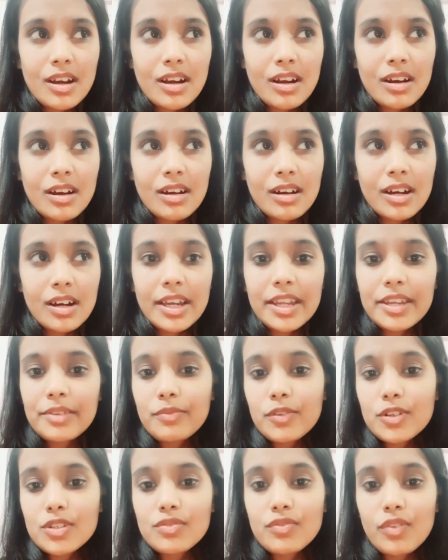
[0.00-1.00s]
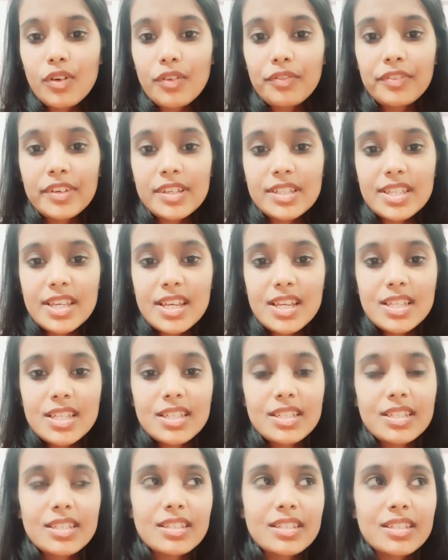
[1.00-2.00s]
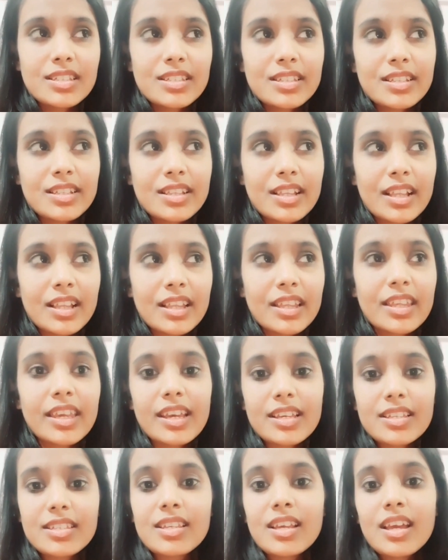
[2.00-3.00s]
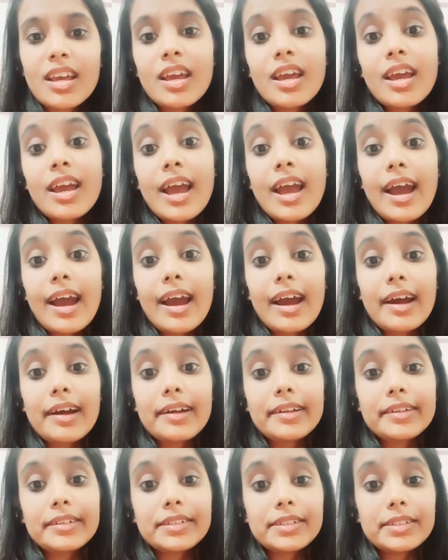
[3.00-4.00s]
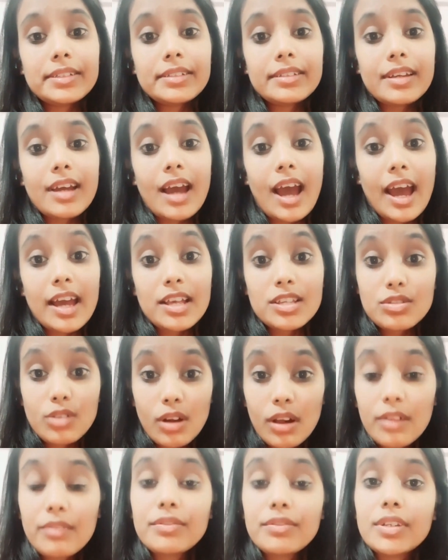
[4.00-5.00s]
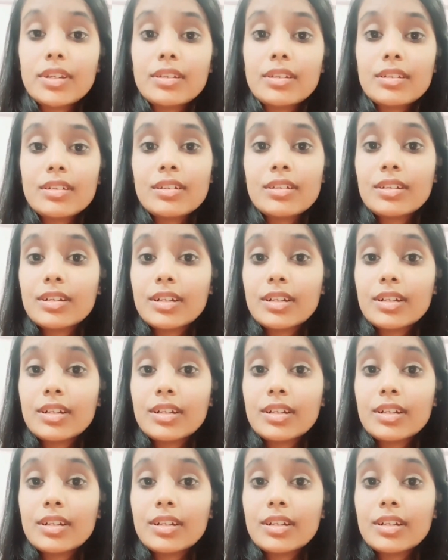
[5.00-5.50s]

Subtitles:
It was for physics, yes, and I solved it,